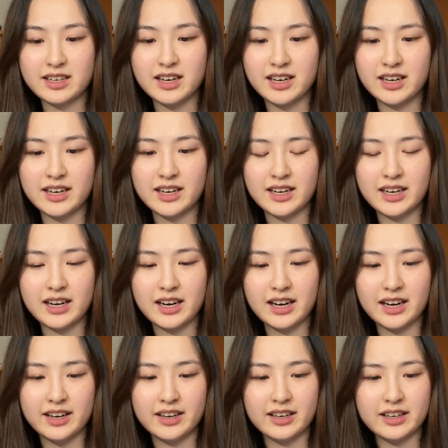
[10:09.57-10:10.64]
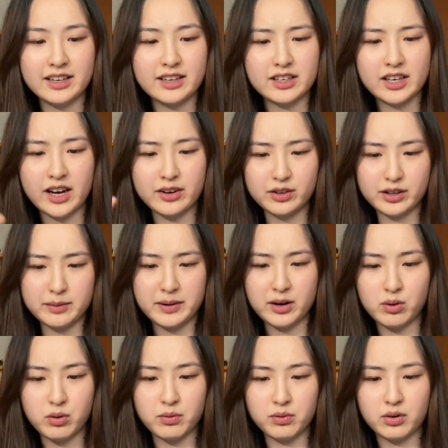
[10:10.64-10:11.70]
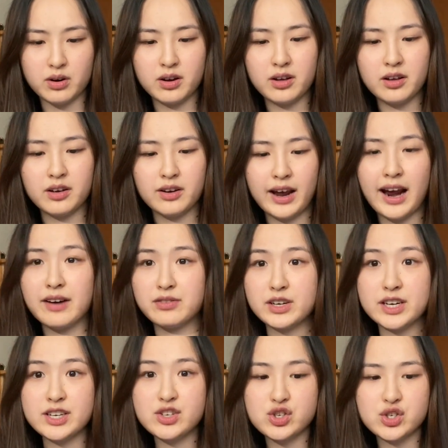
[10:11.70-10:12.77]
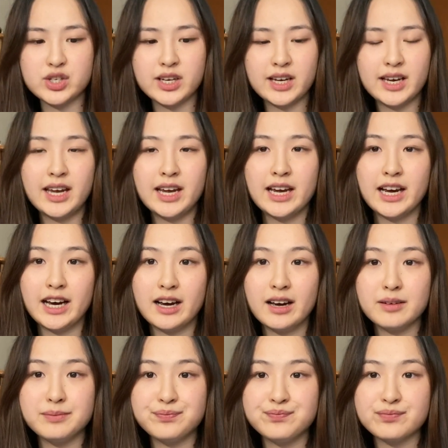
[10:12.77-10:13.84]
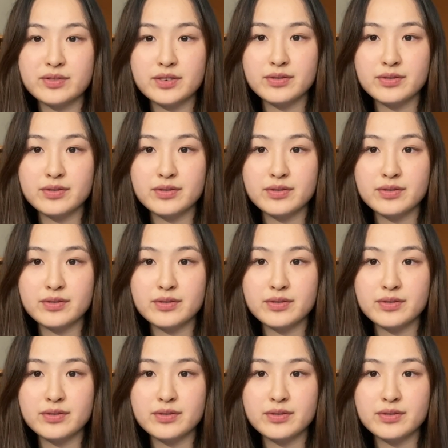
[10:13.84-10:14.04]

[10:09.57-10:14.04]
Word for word: Uh, I calculated my overall average um,